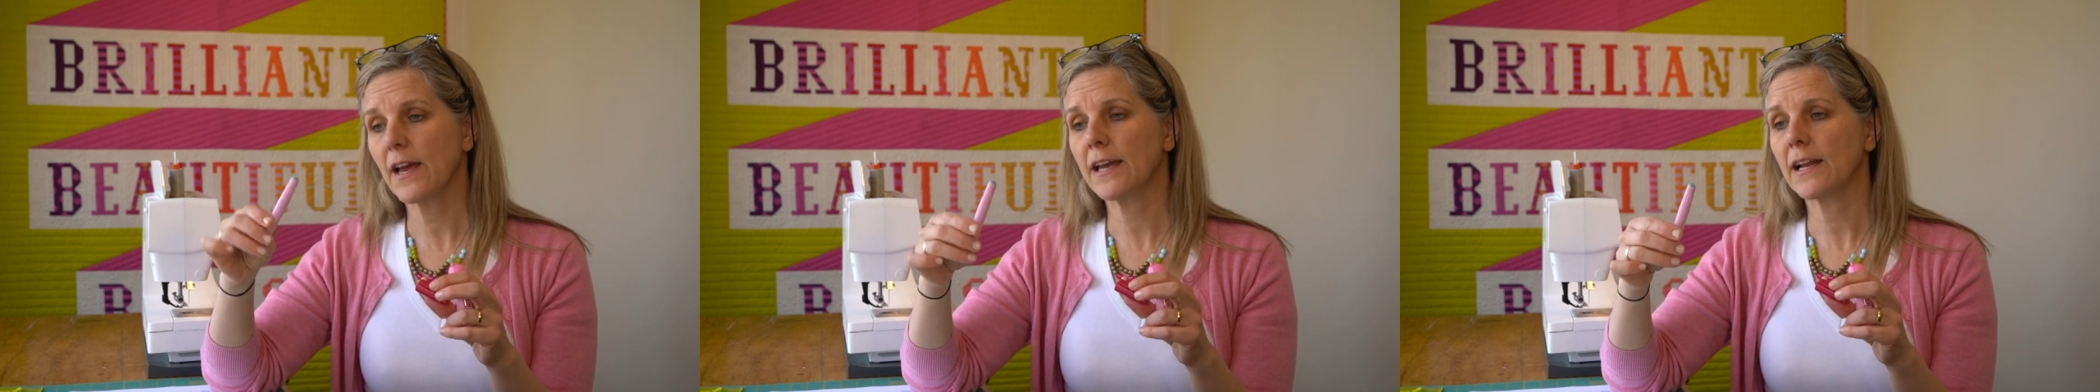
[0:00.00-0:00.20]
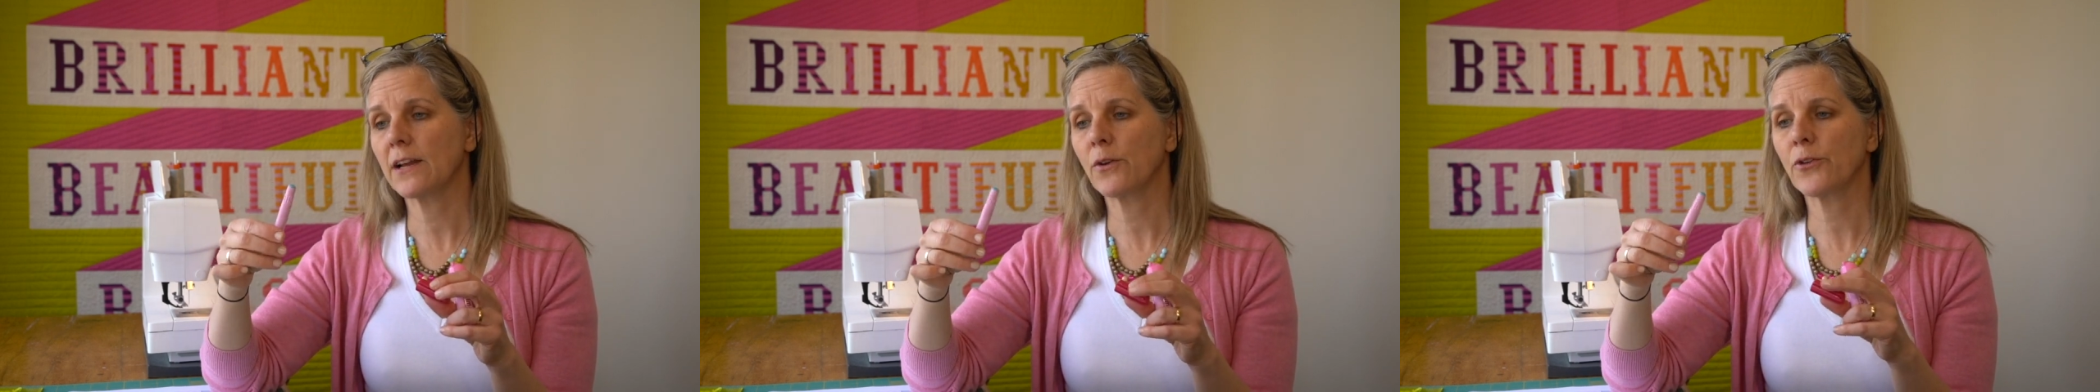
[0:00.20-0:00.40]

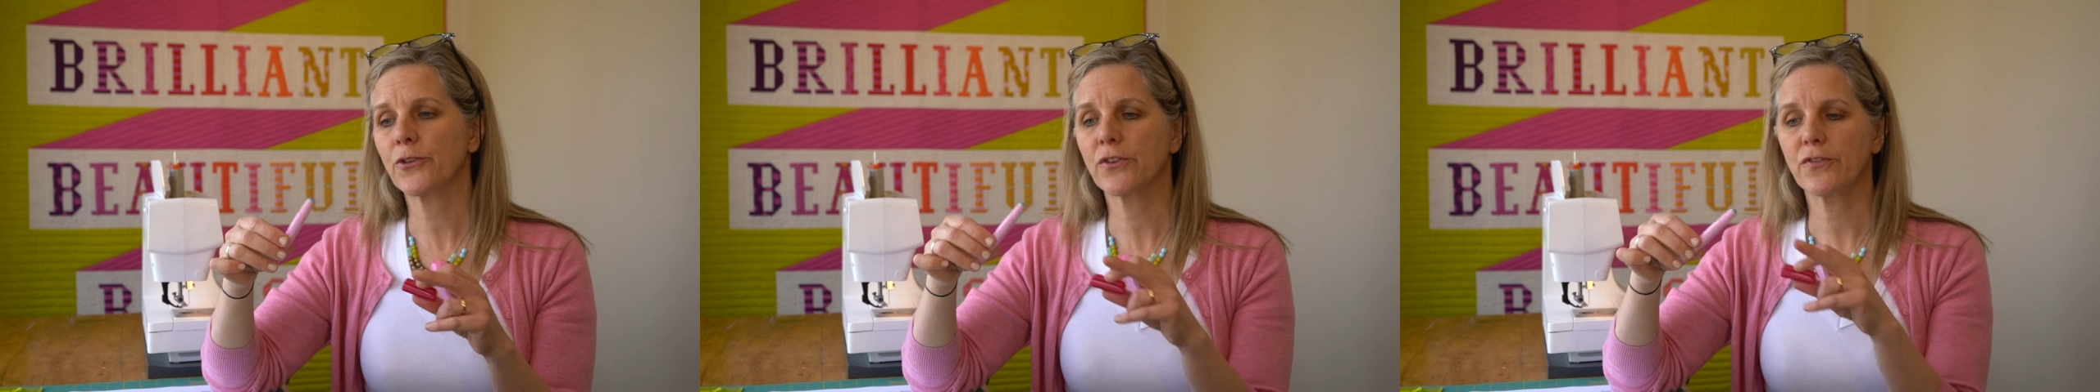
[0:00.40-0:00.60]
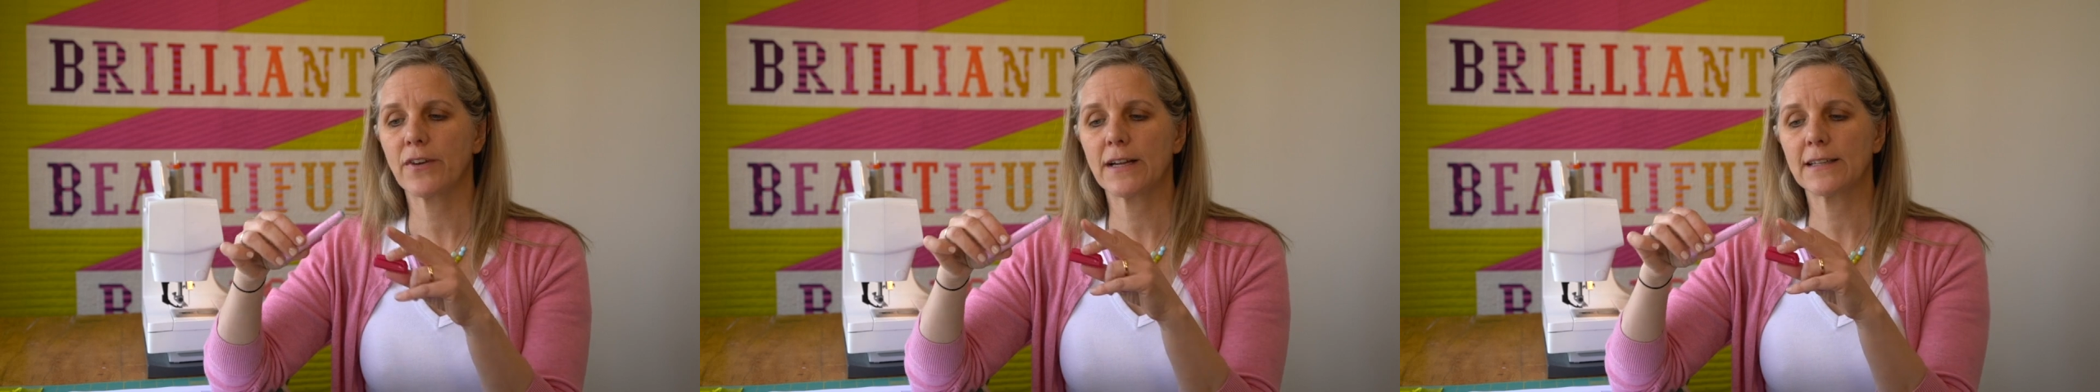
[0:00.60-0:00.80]
and I also
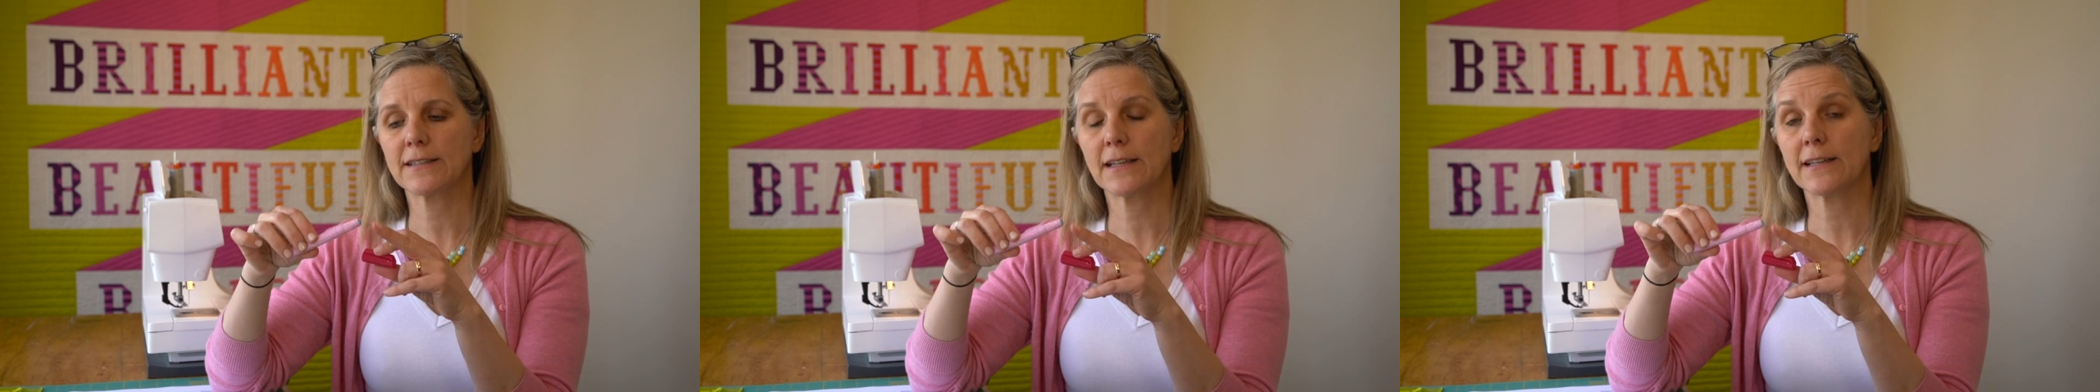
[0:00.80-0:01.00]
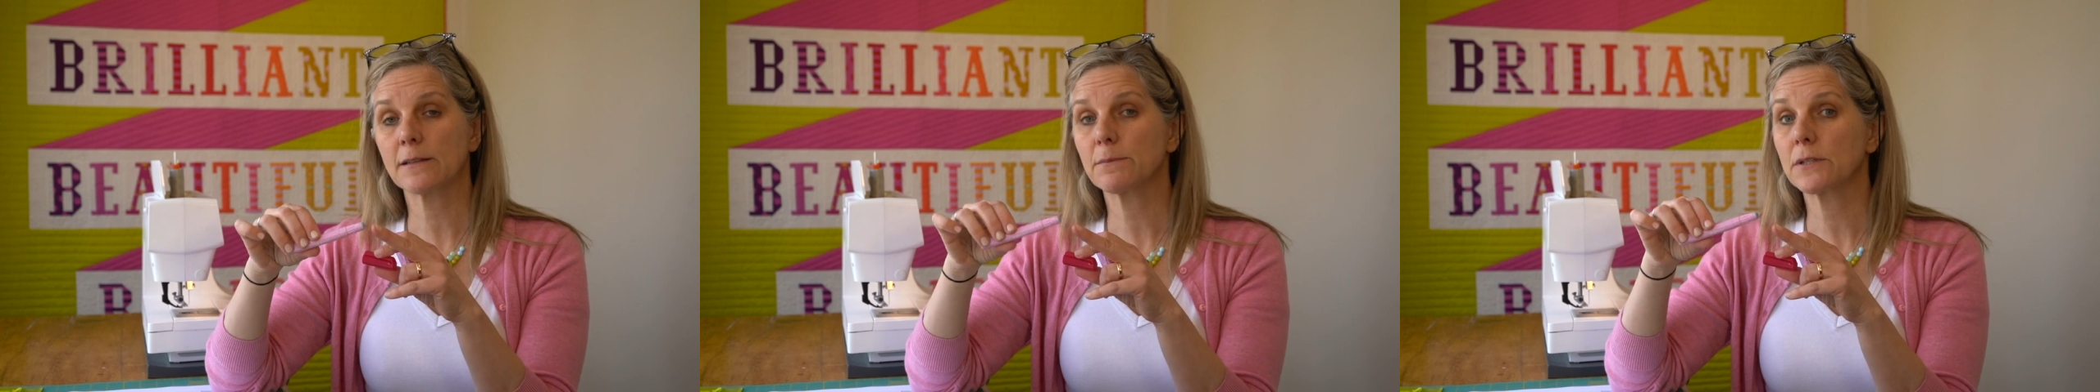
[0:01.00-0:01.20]
find it a
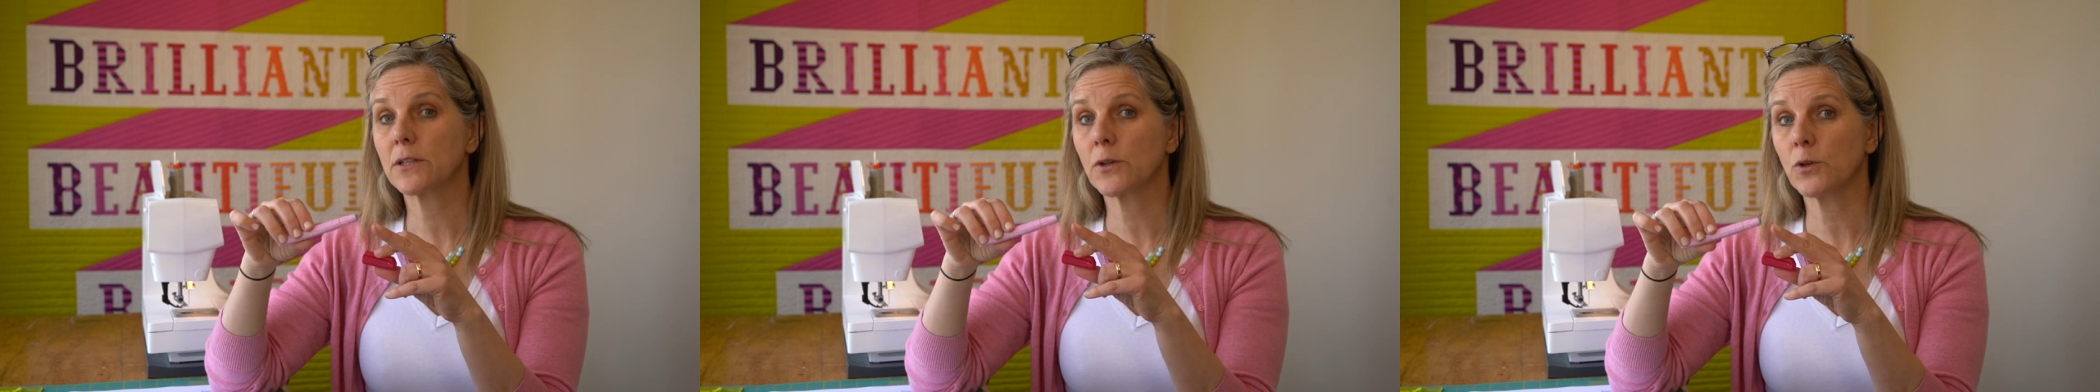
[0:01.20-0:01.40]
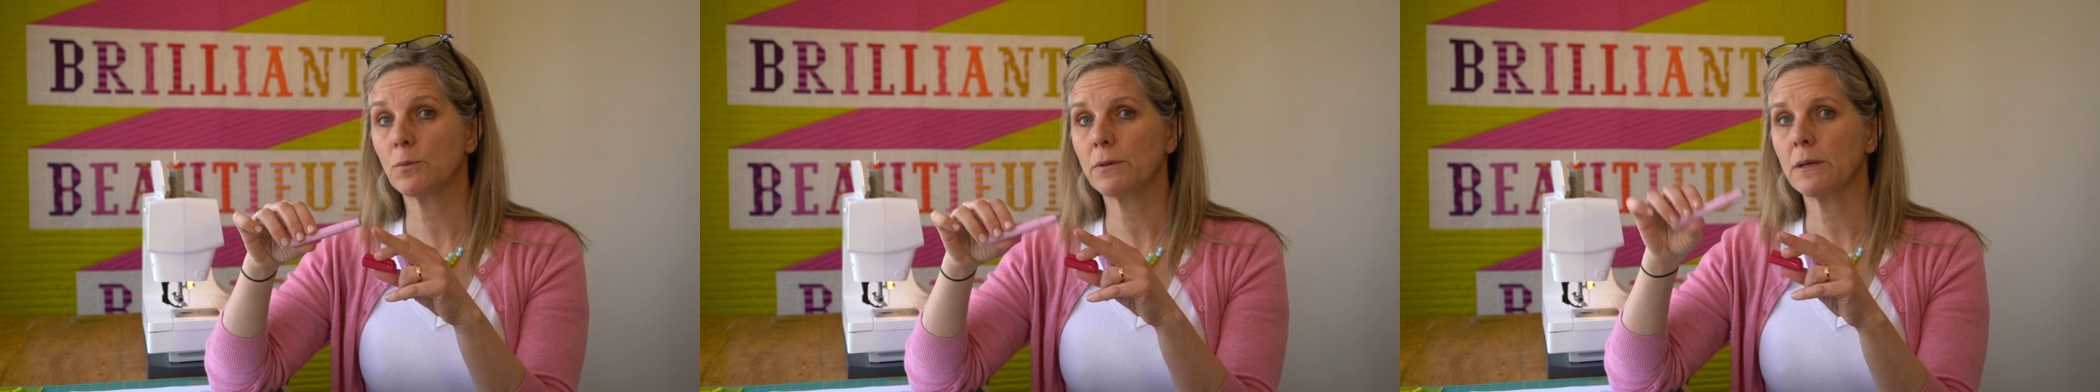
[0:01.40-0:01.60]
little bit
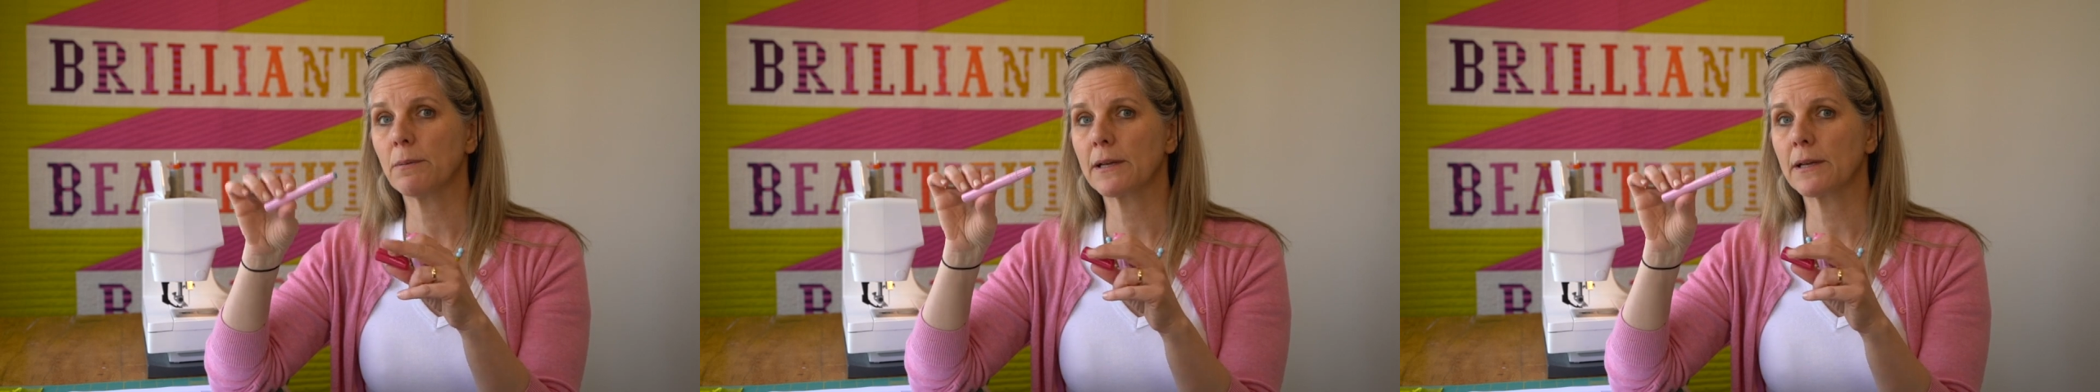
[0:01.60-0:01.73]
goopy,